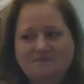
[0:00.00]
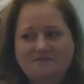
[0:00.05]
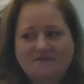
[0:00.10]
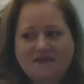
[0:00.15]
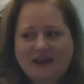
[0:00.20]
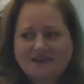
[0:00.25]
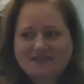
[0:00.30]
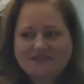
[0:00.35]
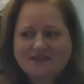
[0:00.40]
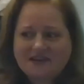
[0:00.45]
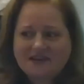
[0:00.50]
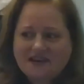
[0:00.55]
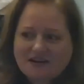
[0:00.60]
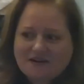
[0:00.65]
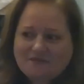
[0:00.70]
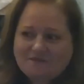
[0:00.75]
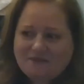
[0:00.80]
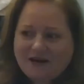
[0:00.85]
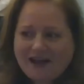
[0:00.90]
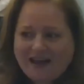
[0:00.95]

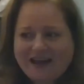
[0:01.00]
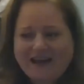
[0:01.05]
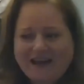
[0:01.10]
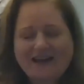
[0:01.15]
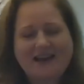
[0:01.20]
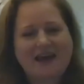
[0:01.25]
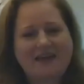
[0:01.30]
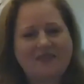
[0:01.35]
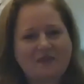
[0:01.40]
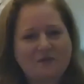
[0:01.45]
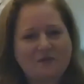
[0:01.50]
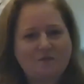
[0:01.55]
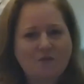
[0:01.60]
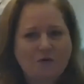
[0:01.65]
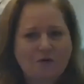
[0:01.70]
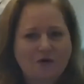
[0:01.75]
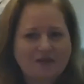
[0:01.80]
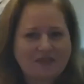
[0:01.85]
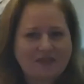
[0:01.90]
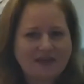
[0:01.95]
fascinated by it, and the
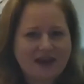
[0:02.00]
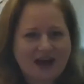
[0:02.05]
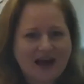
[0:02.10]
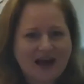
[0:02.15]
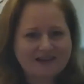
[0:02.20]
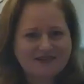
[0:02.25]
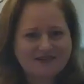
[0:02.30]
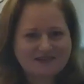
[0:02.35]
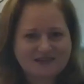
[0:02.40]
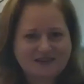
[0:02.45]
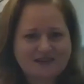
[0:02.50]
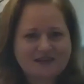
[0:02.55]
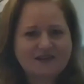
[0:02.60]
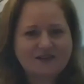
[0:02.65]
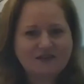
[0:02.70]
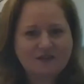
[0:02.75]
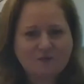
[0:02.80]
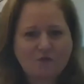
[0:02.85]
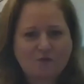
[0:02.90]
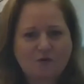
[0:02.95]
more that I
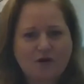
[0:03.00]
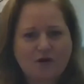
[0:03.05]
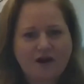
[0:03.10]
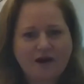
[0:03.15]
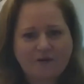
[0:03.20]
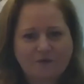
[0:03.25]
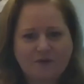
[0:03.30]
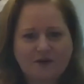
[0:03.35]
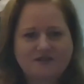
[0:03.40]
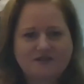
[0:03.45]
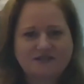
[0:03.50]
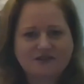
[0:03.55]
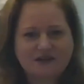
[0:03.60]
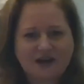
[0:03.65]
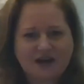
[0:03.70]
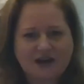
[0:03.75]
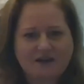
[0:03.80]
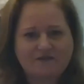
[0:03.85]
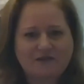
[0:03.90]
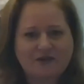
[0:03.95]
dig, the more I want to
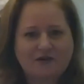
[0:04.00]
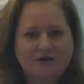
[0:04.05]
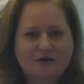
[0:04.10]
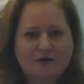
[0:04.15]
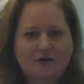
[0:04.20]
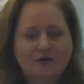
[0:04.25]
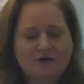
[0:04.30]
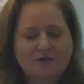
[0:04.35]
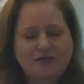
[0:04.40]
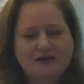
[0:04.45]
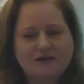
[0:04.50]
kind of unearth.